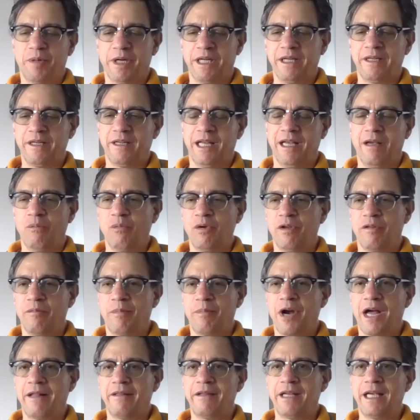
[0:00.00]
But with
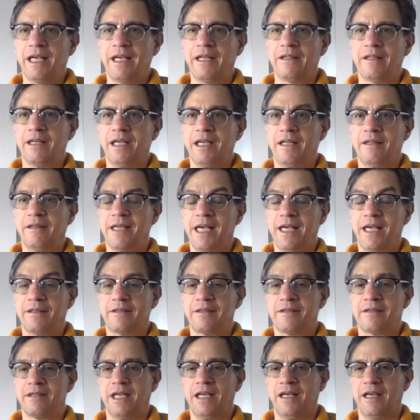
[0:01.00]
branding, it
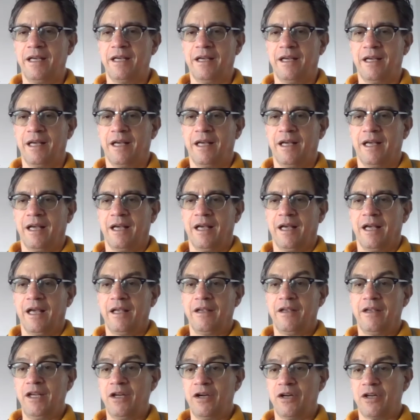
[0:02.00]
takes
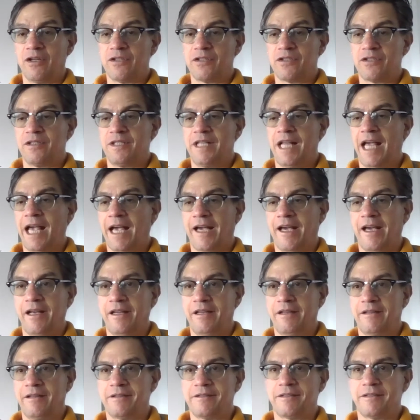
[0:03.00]
years,
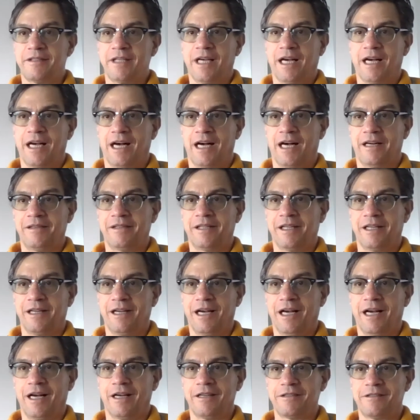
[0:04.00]
decades,
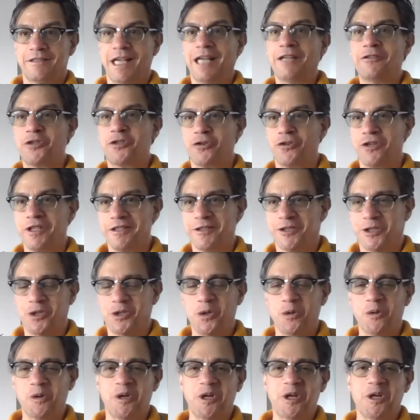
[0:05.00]
centuries
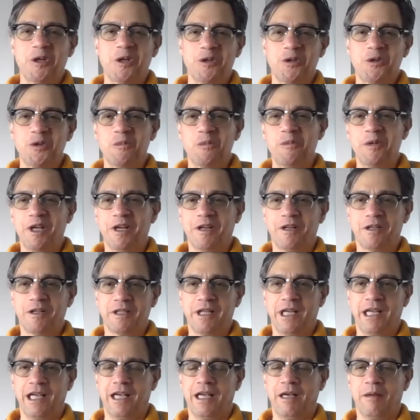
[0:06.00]
to
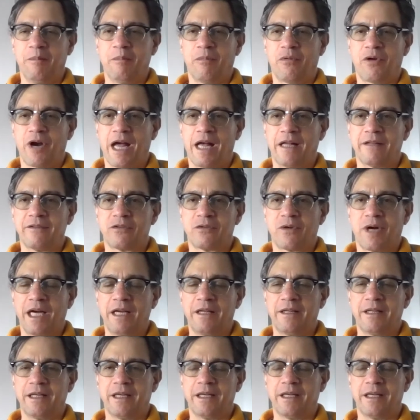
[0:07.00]
build brands, right?